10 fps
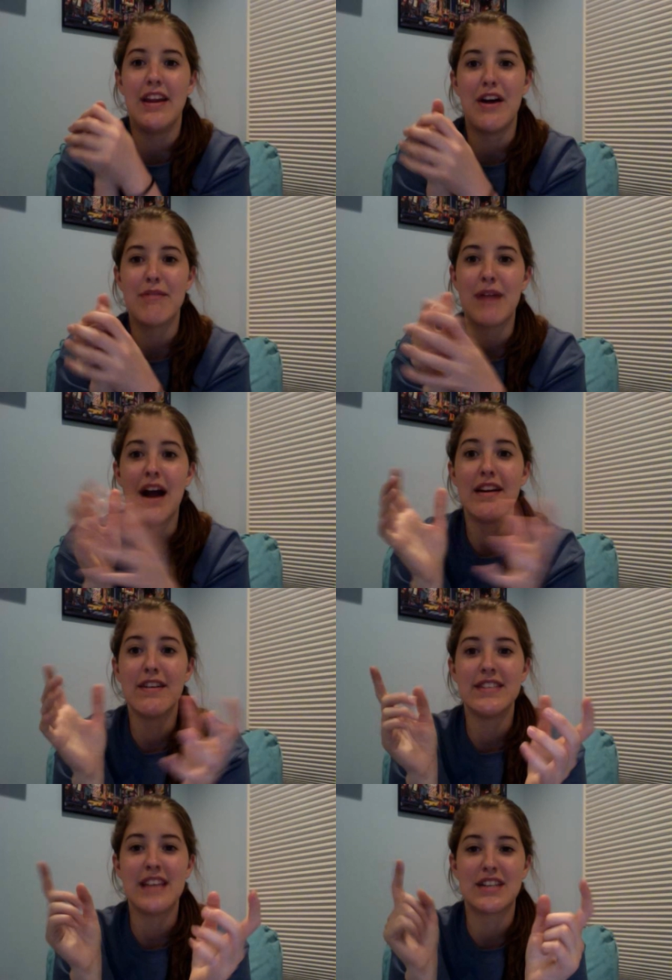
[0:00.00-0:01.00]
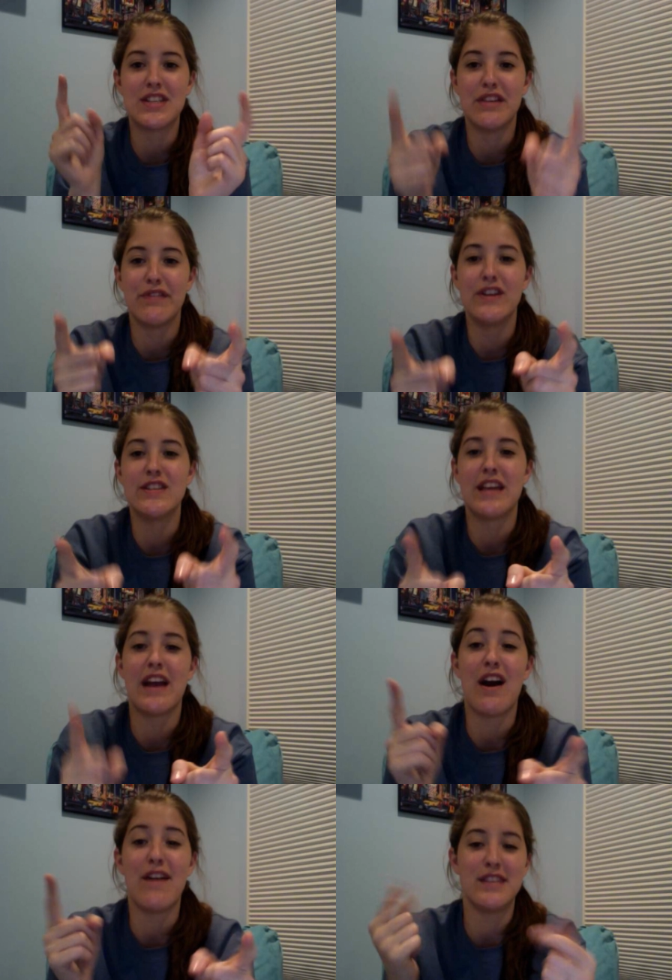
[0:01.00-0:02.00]
You know, I'm kind of nervous. Actually, the first
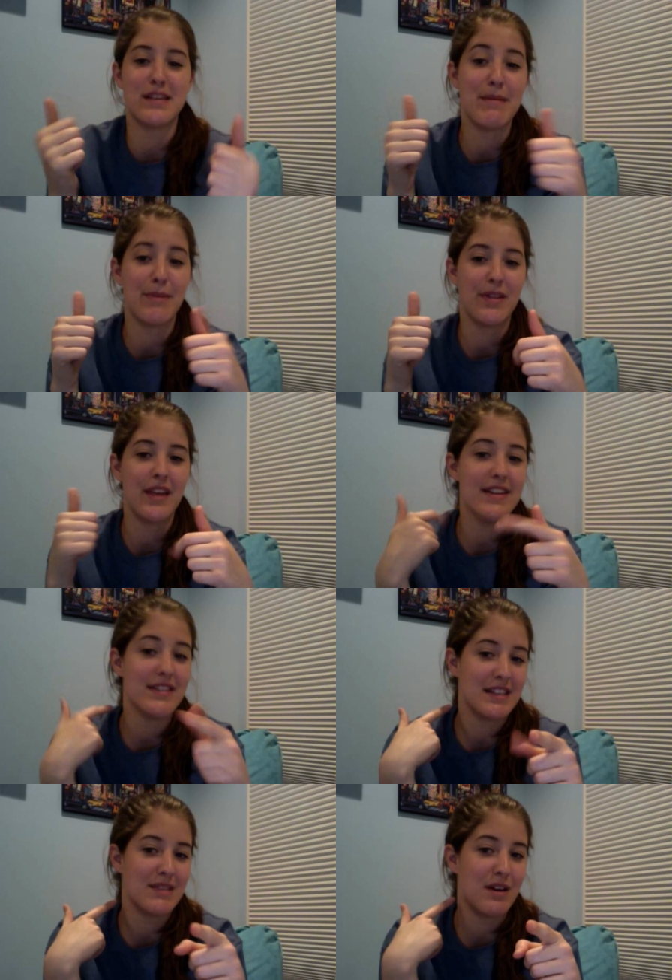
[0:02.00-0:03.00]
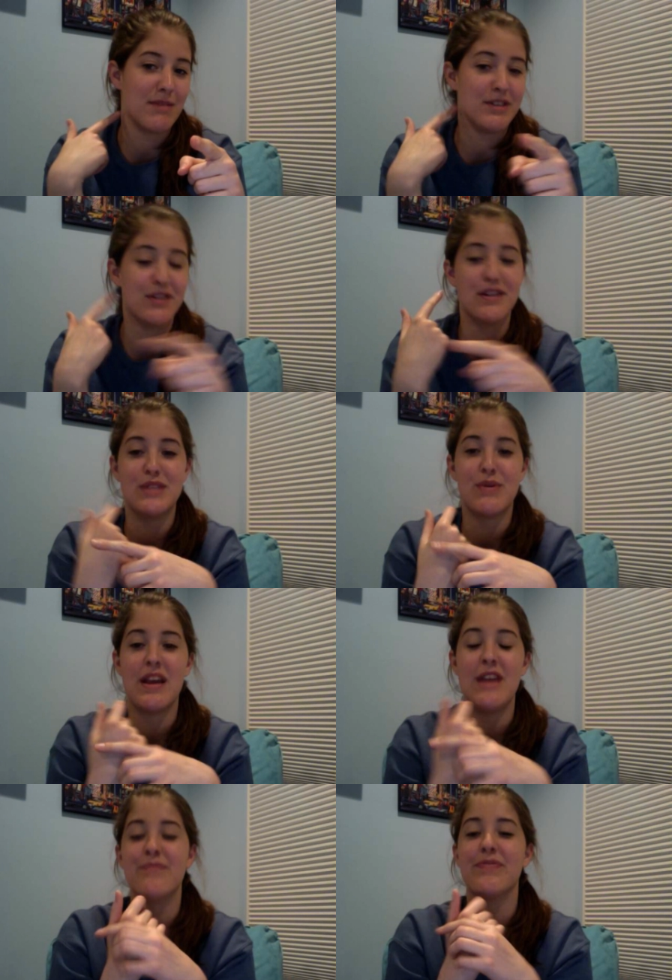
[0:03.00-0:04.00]
kickoff is on my birthday, so that's when I'll be turning
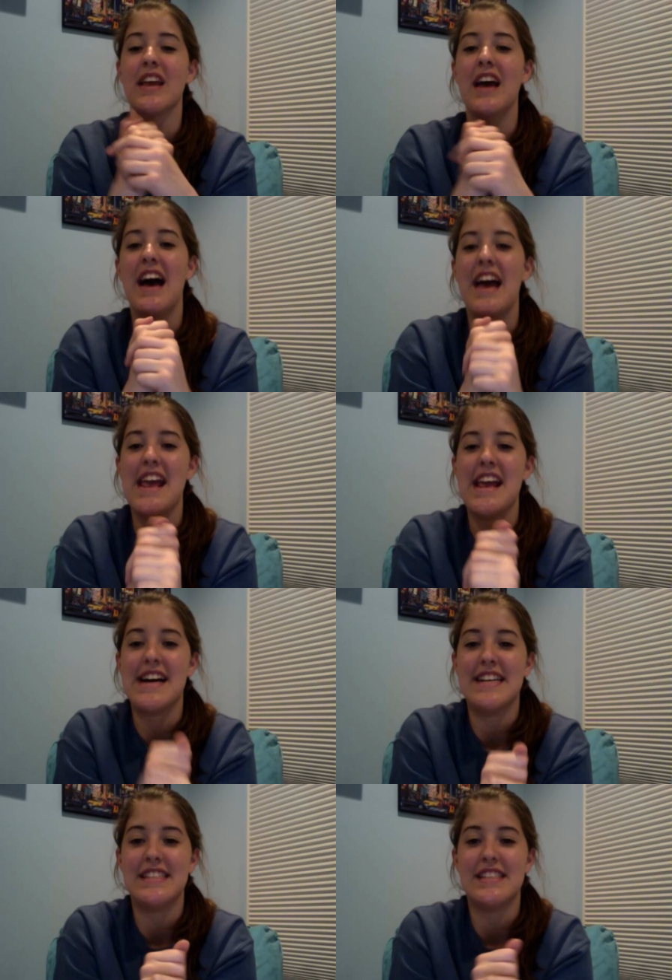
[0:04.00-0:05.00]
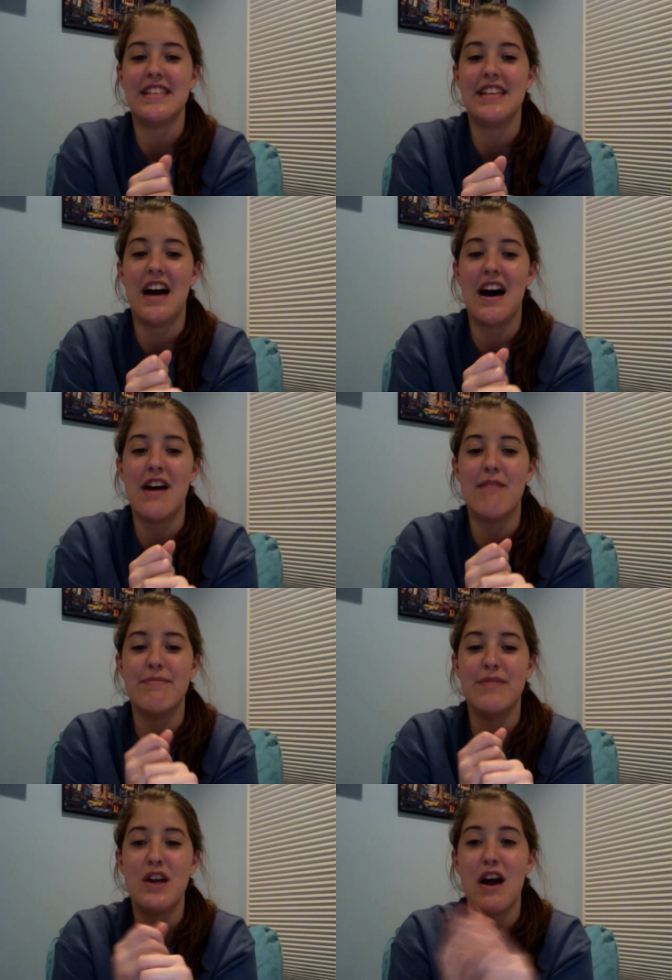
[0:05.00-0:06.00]
20. And,
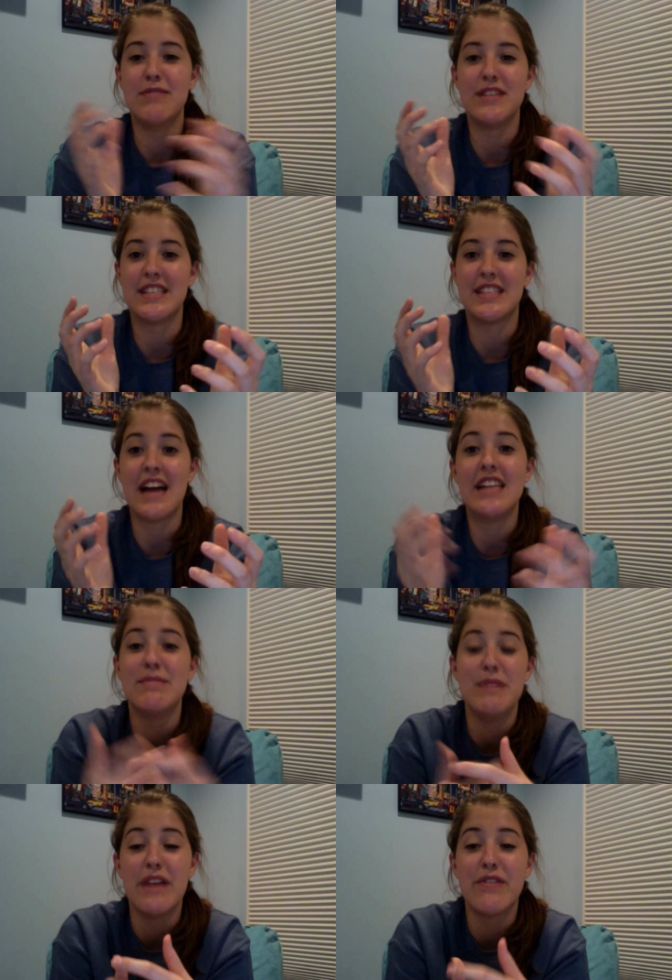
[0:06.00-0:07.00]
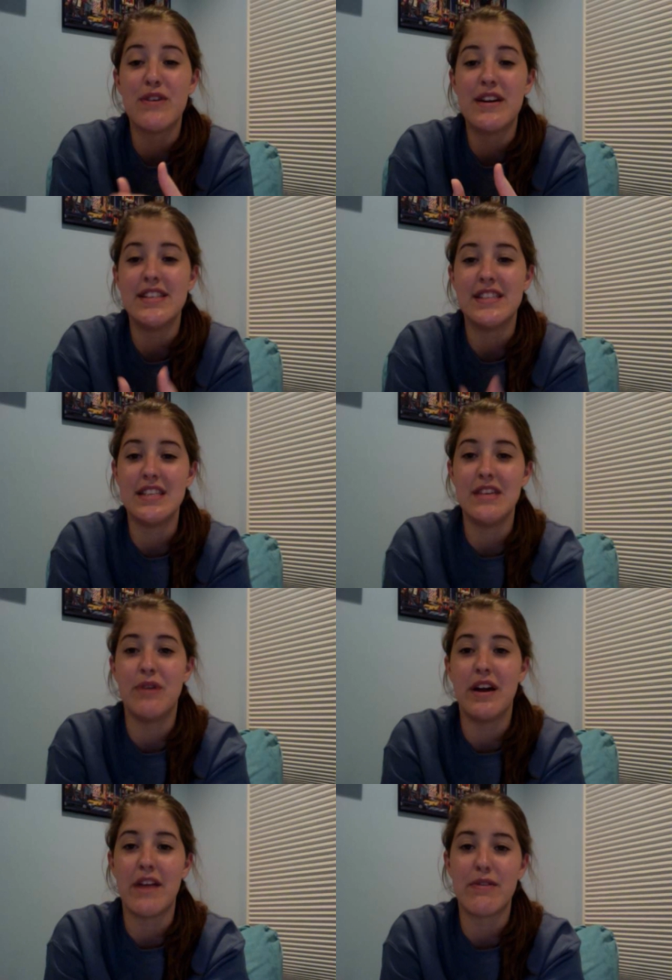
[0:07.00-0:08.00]
you know, I'm just excited to meet everyone and see
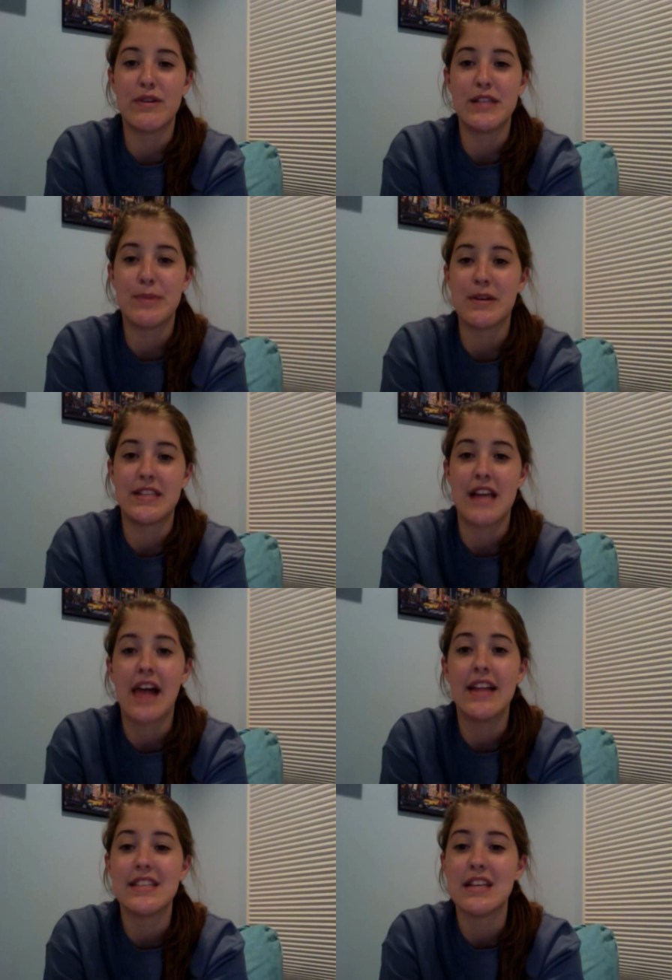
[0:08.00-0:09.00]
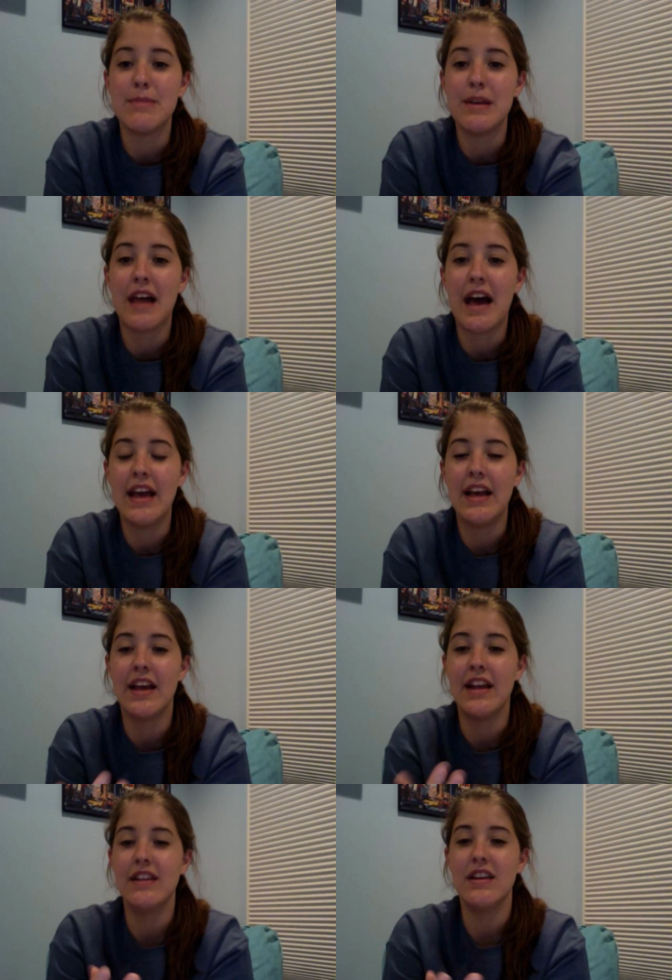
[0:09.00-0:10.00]
what everyone's personality is going to be like,
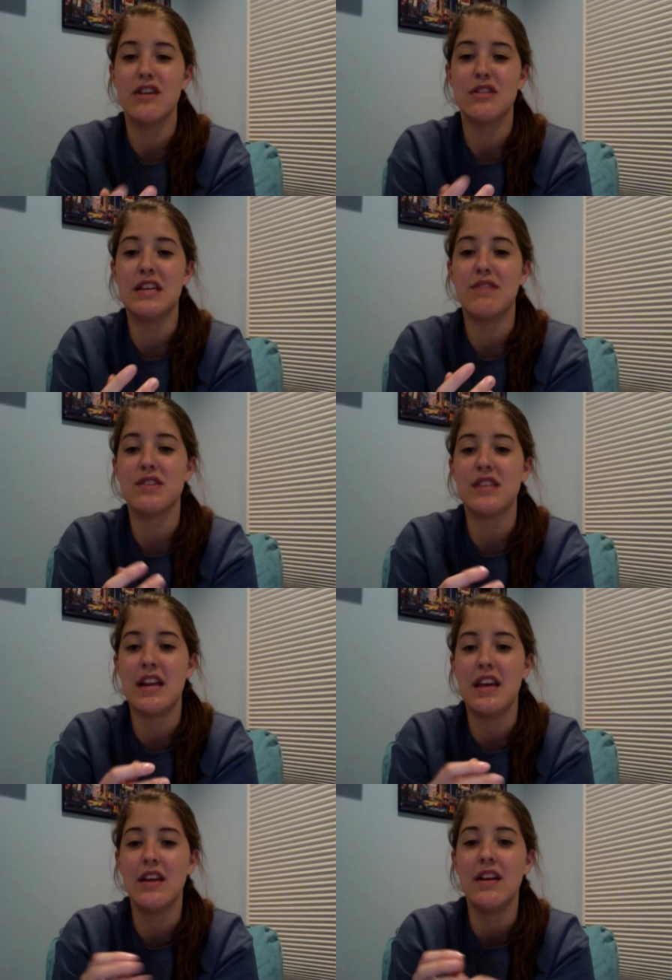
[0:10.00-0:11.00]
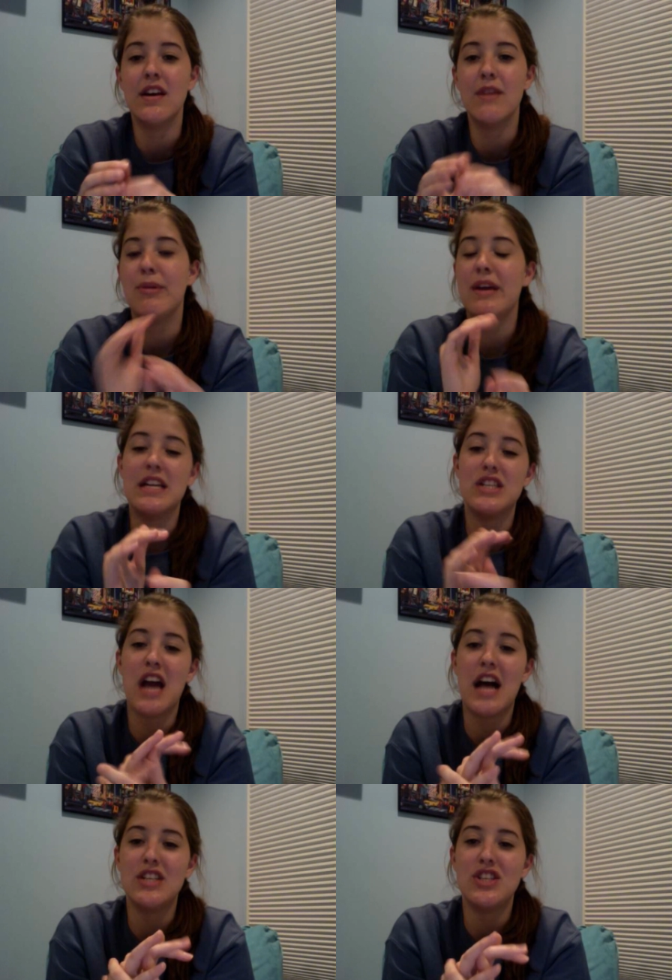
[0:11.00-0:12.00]
and, you know, see if there's any beginning
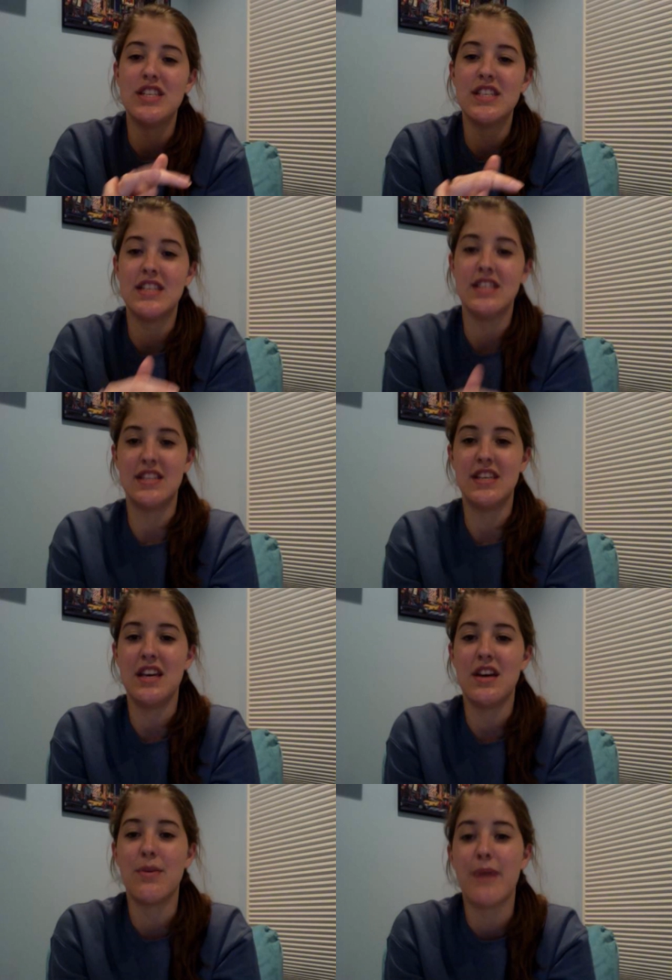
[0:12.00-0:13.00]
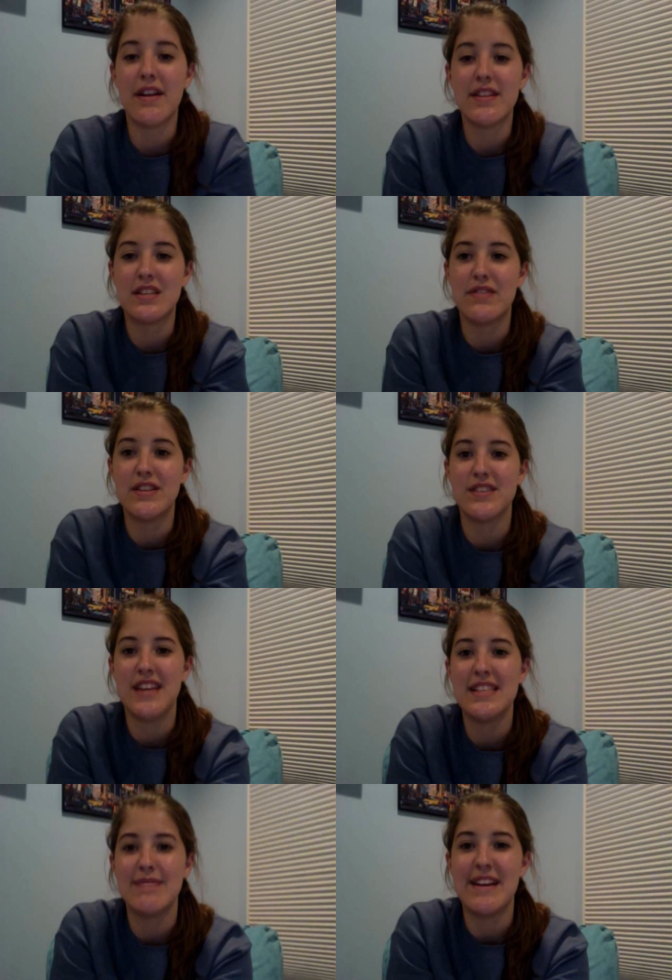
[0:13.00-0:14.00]
challenges and see where this adventure
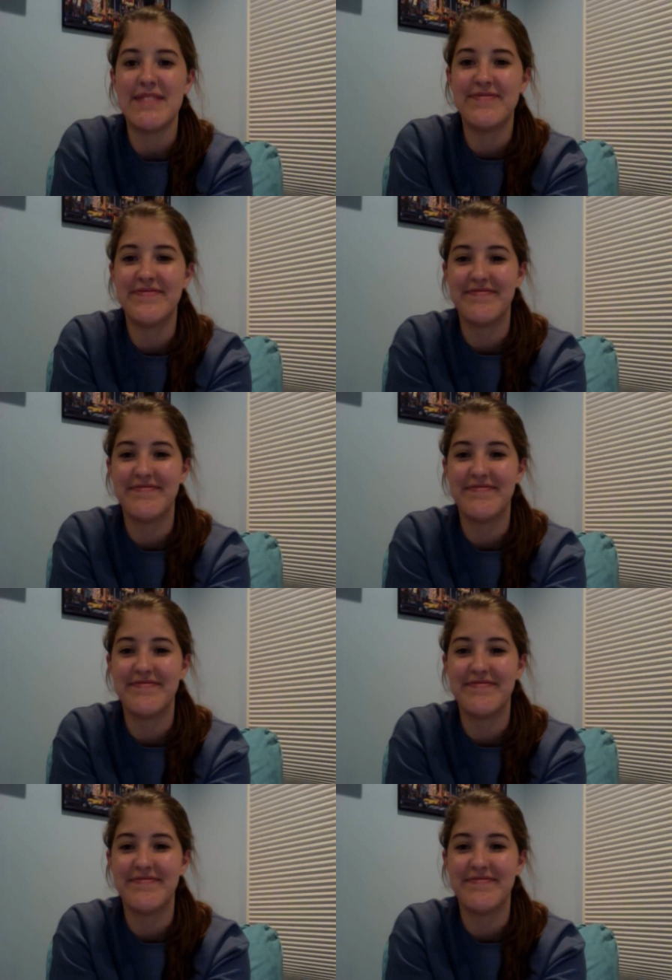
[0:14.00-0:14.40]
takes me.